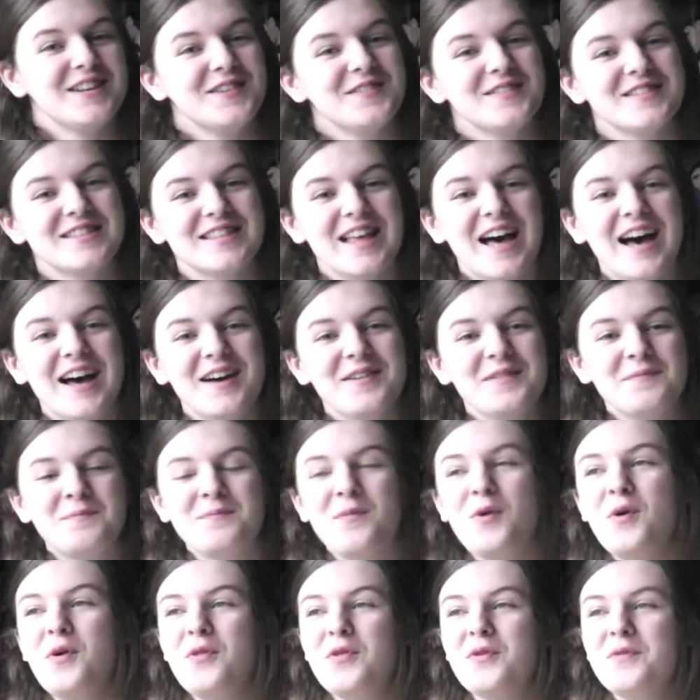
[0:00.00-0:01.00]
use that
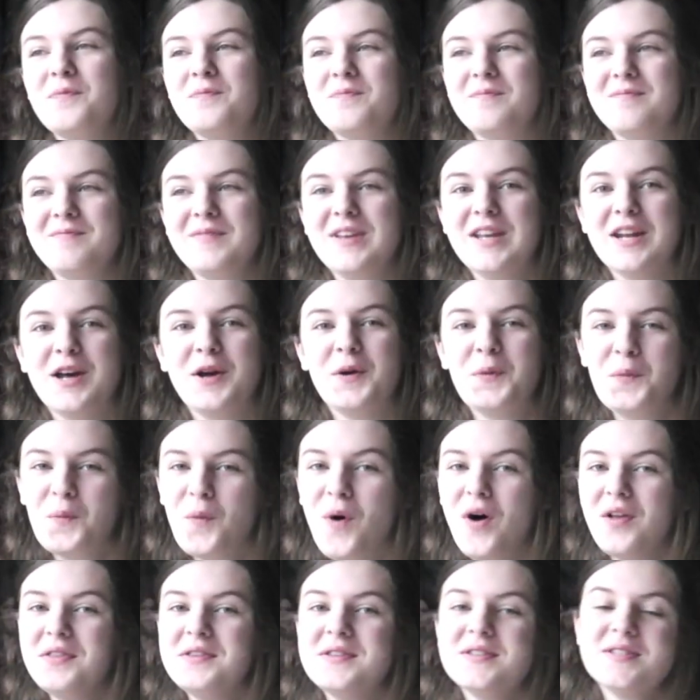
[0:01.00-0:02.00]
more than, you know,
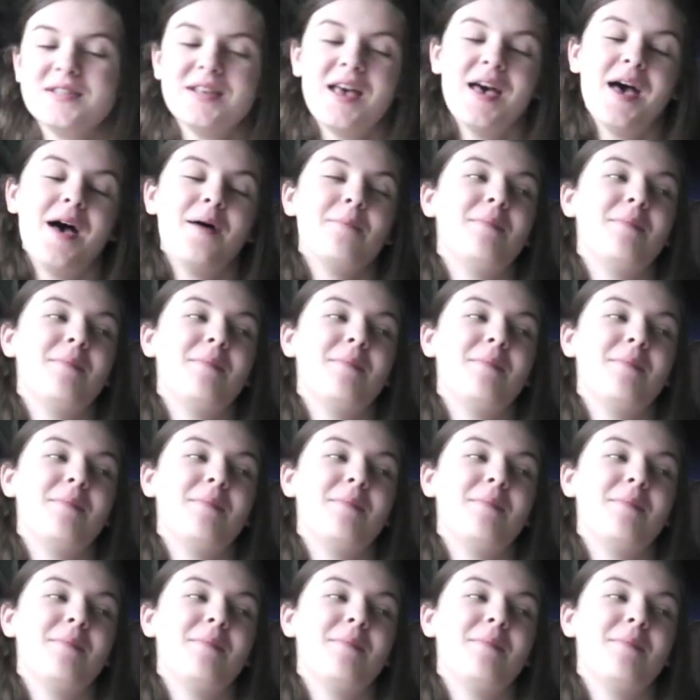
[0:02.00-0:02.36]
once,